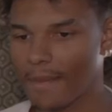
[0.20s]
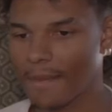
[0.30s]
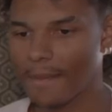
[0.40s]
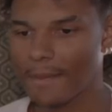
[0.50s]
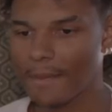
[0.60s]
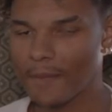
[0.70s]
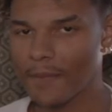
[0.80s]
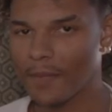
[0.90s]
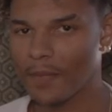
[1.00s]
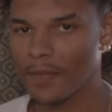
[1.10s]

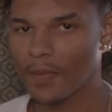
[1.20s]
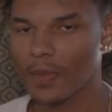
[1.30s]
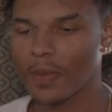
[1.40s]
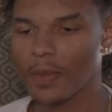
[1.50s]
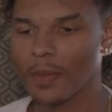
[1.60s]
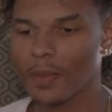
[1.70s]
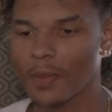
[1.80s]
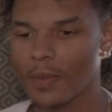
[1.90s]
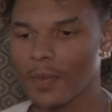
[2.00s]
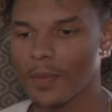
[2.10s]

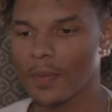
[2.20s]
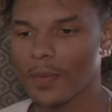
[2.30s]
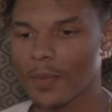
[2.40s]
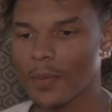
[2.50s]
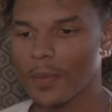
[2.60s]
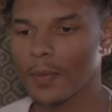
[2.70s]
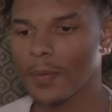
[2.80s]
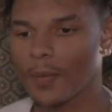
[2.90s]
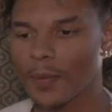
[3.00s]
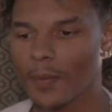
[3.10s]

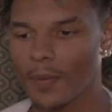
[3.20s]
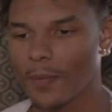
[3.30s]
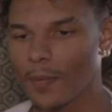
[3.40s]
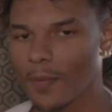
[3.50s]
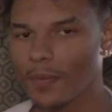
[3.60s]
No words are spoken by the person on screen.